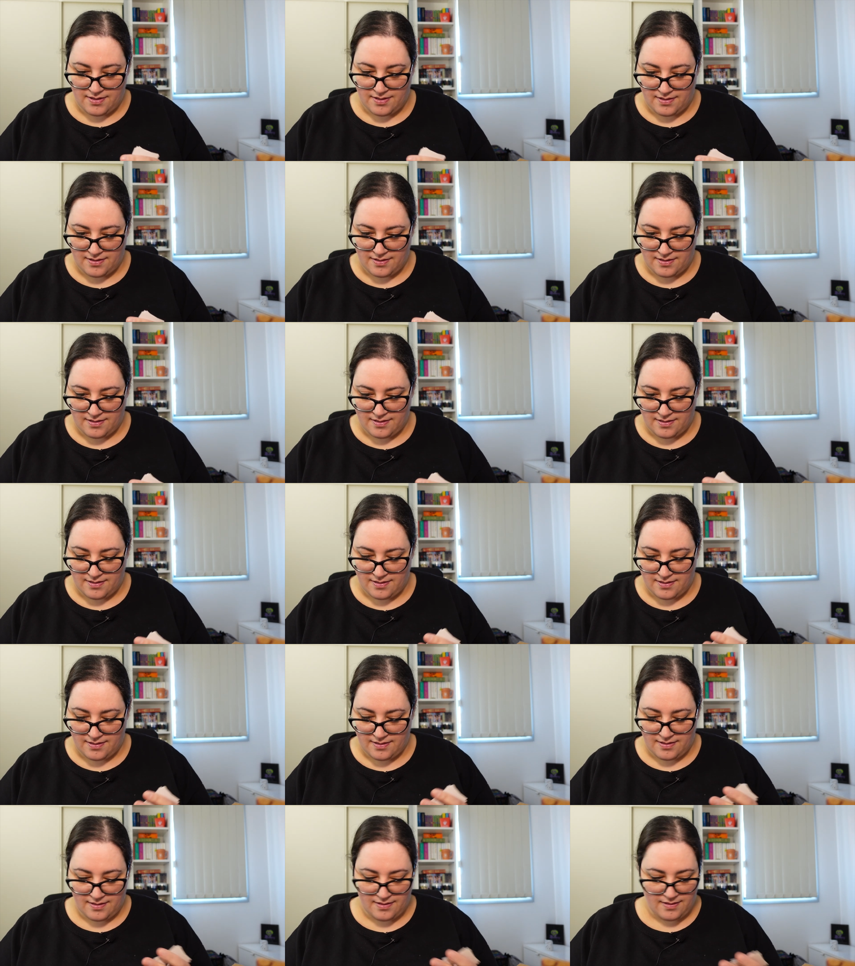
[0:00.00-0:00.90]

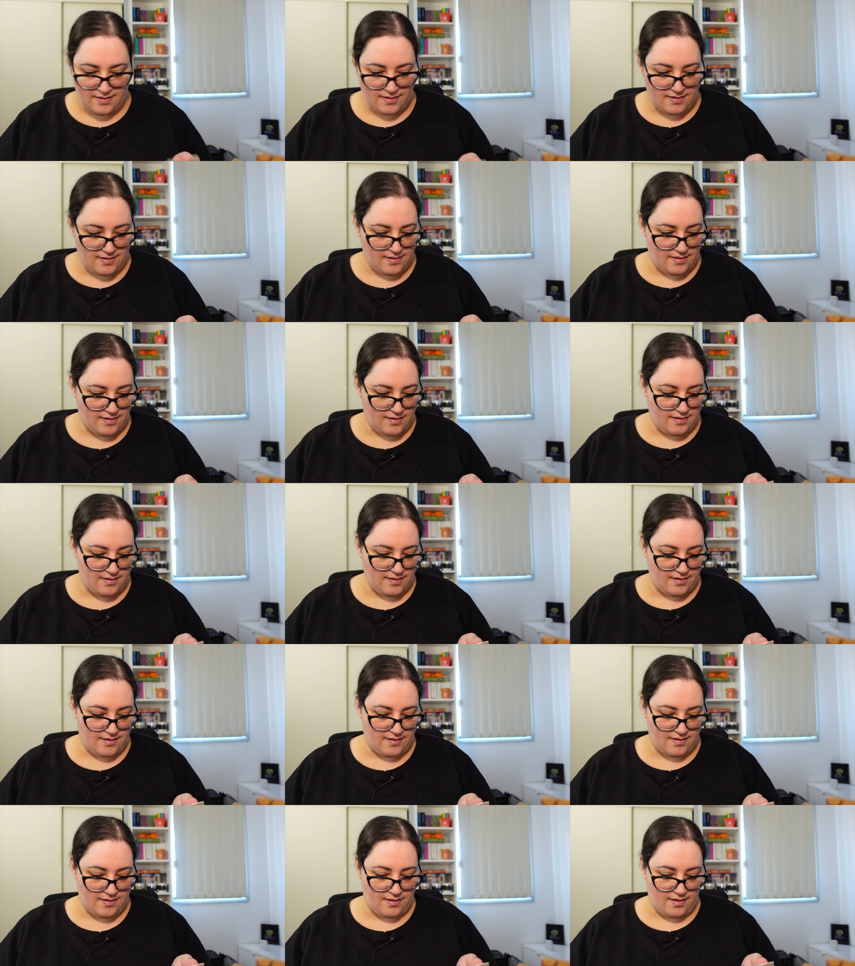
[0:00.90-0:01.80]

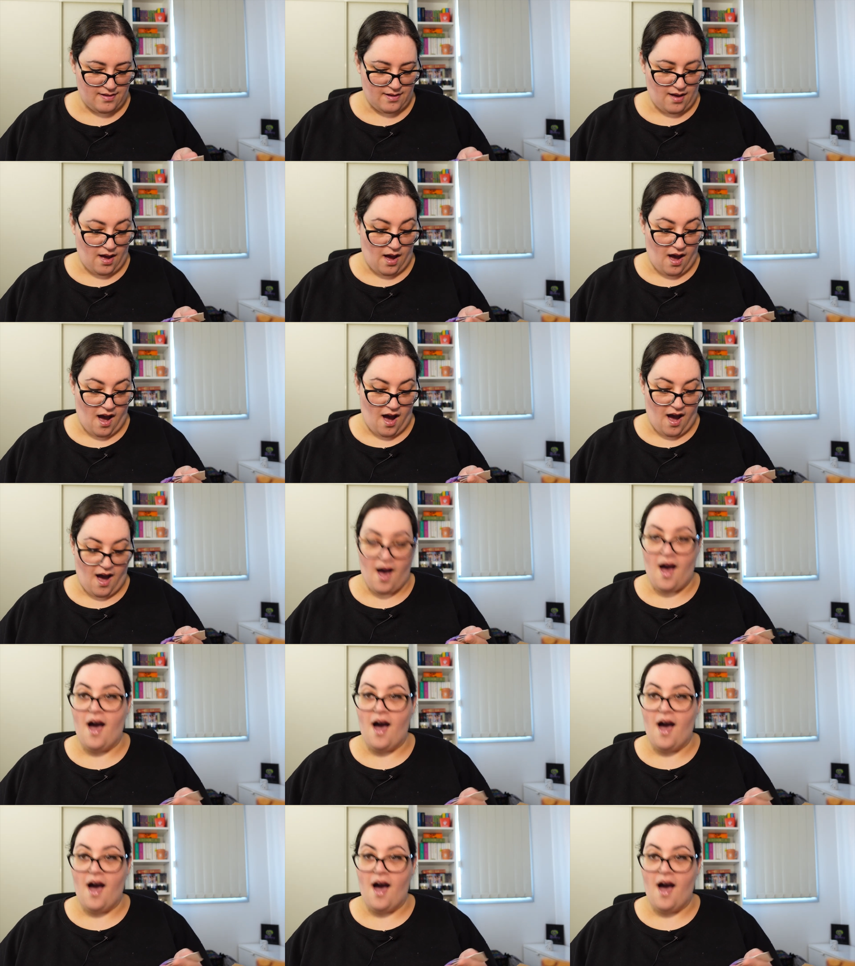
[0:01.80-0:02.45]
[no speech]